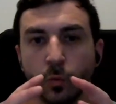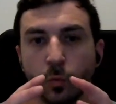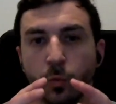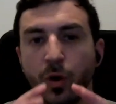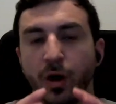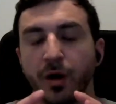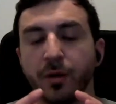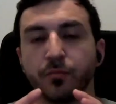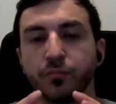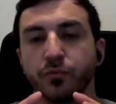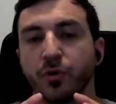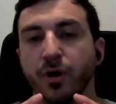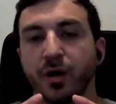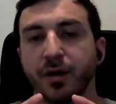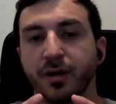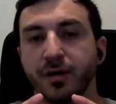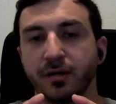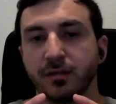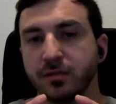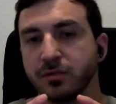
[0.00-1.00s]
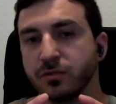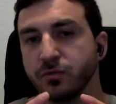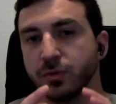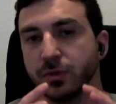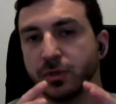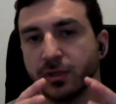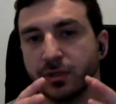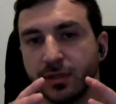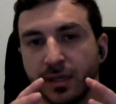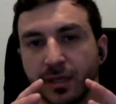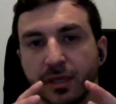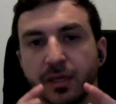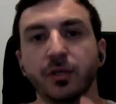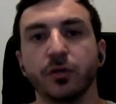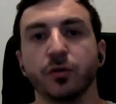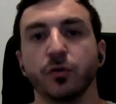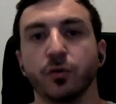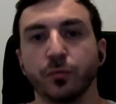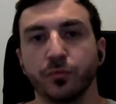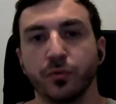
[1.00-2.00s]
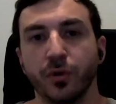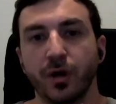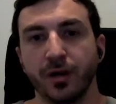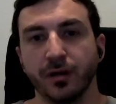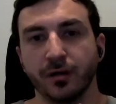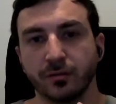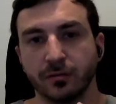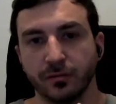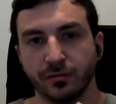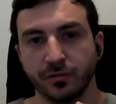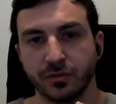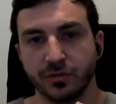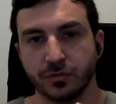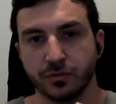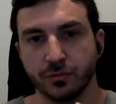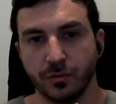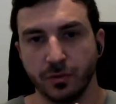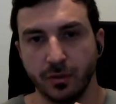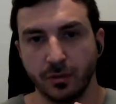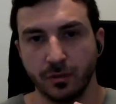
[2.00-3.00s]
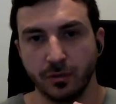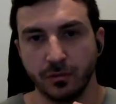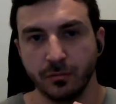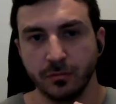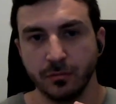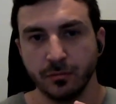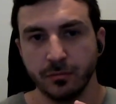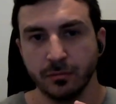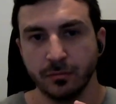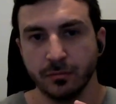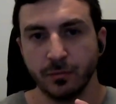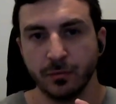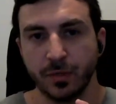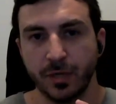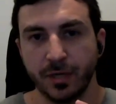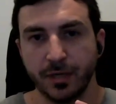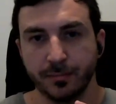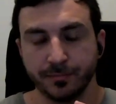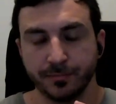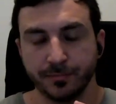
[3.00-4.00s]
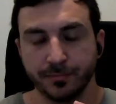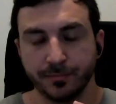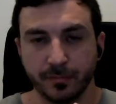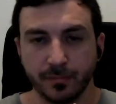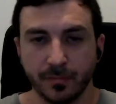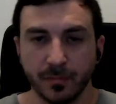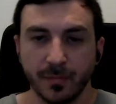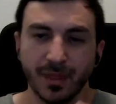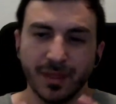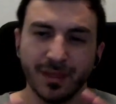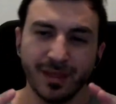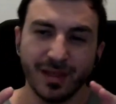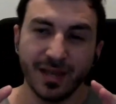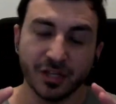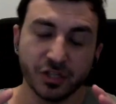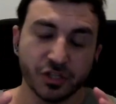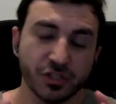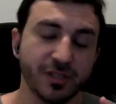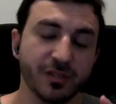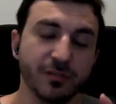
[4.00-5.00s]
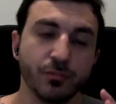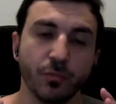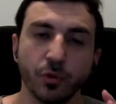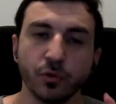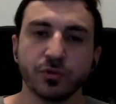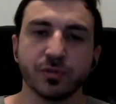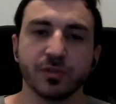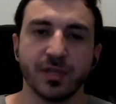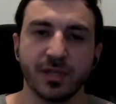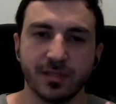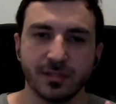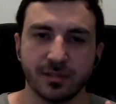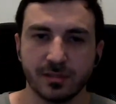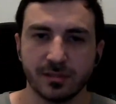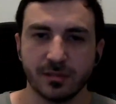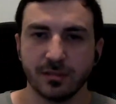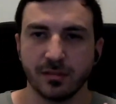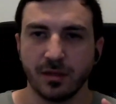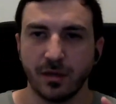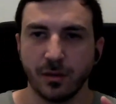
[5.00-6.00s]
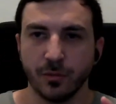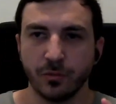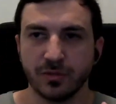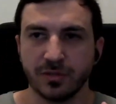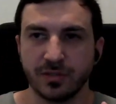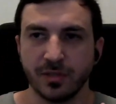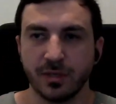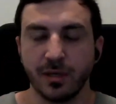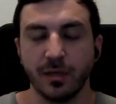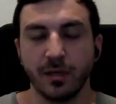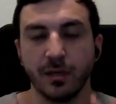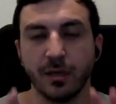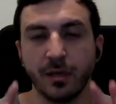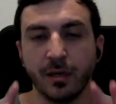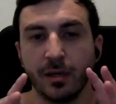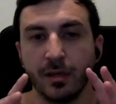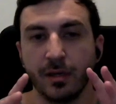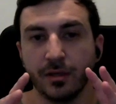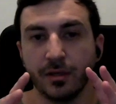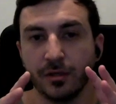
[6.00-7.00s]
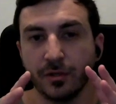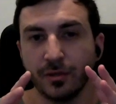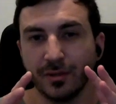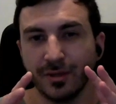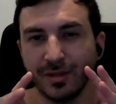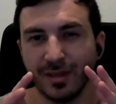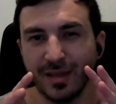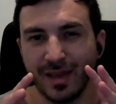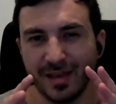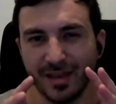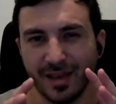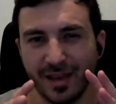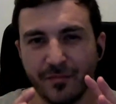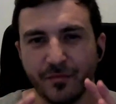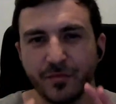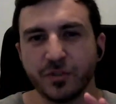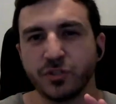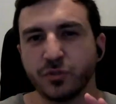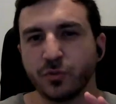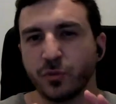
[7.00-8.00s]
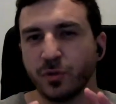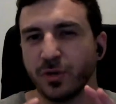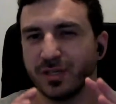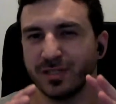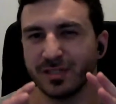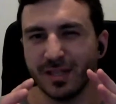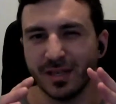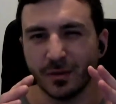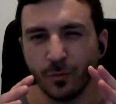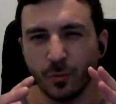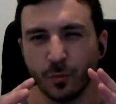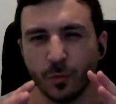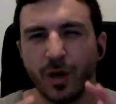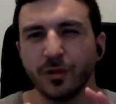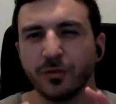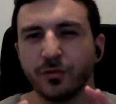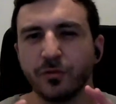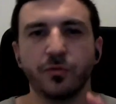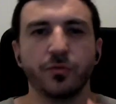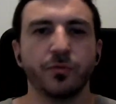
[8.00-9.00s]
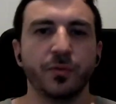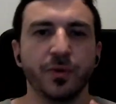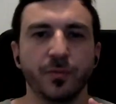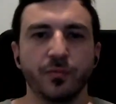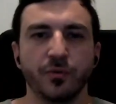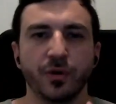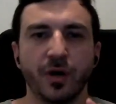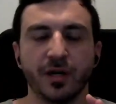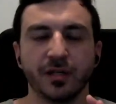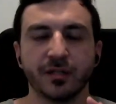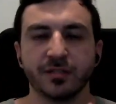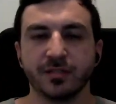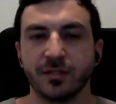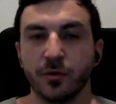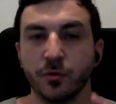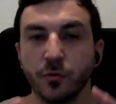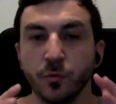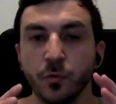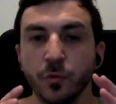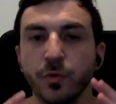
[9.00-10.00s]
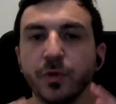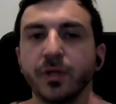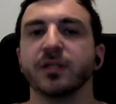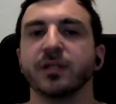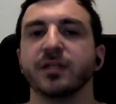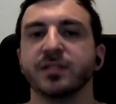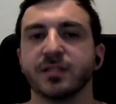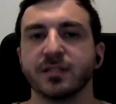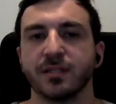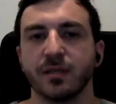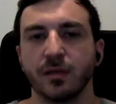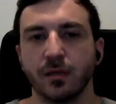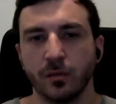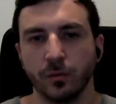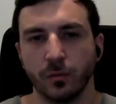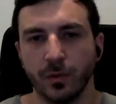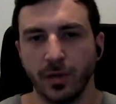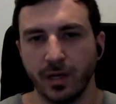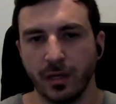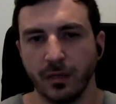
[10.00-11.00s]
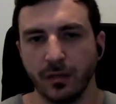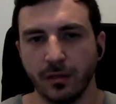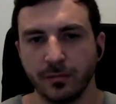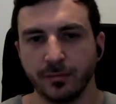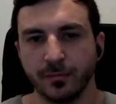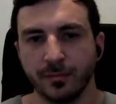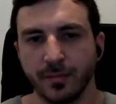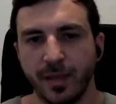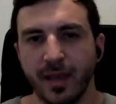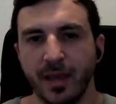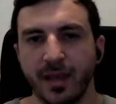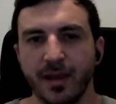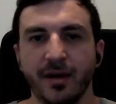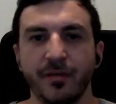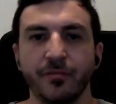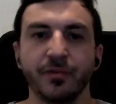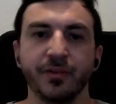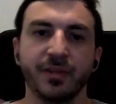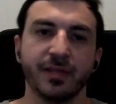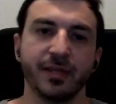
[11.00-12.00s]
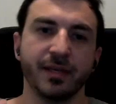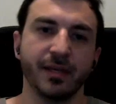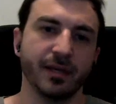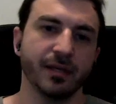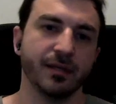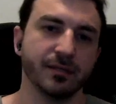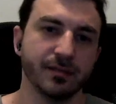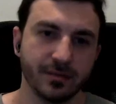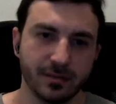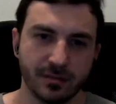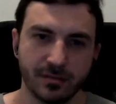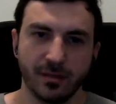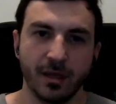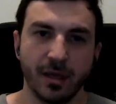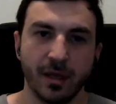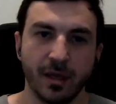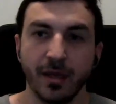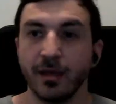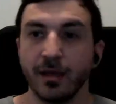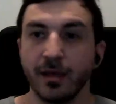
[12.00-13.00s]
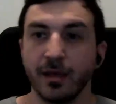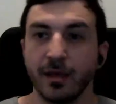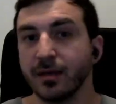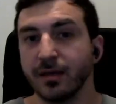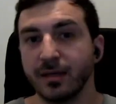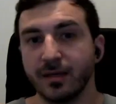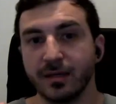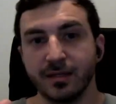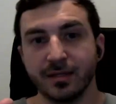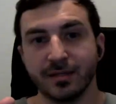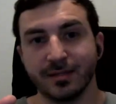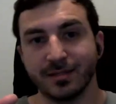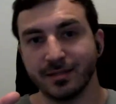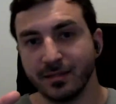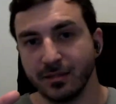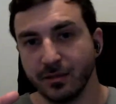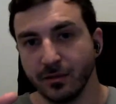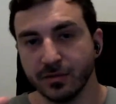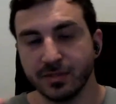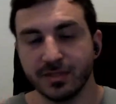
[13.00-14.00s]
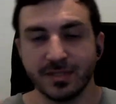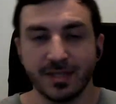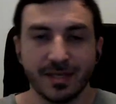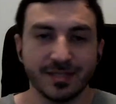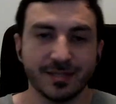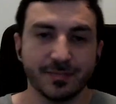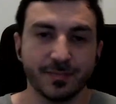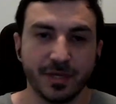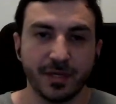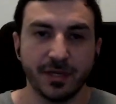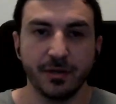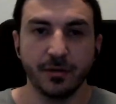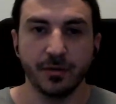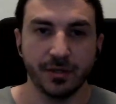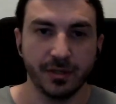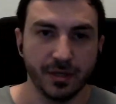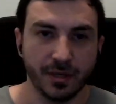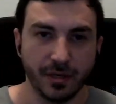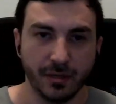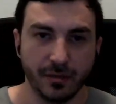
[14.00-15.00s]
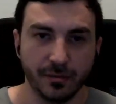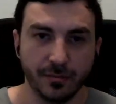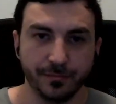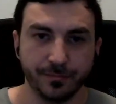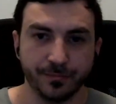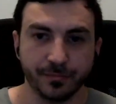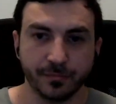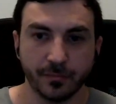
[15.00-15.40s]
one product is really the hero product of the store right actually in most cases i would say every store has like one to three products that really sell well and everything else is you know sells but here and there